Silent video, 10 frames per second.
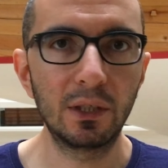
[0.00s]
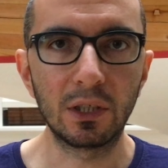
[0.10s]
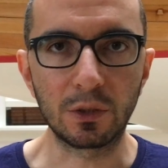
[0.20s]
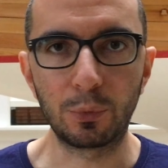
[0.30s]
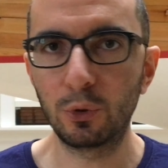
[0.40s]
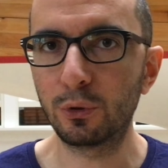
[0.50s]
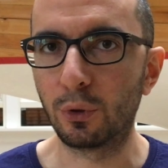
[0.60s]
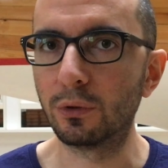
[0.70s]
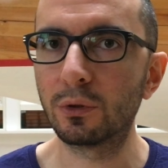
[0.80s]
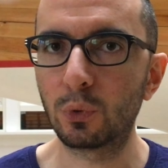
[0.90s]
is built
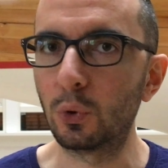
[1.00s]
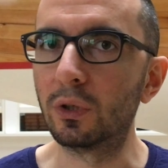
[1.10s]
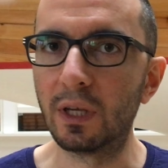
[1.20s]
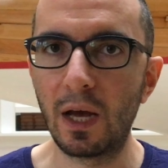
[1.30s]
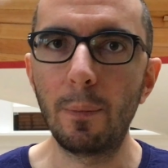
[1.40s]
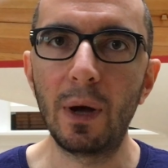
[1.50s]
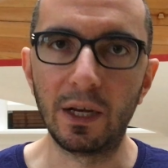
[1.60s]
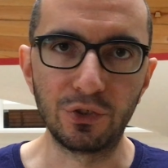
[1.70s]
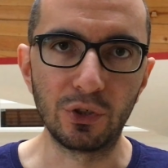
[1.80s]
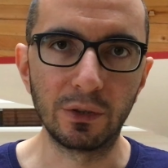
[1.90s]
on Google App
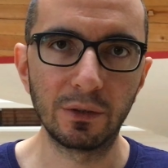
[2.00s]
Engine.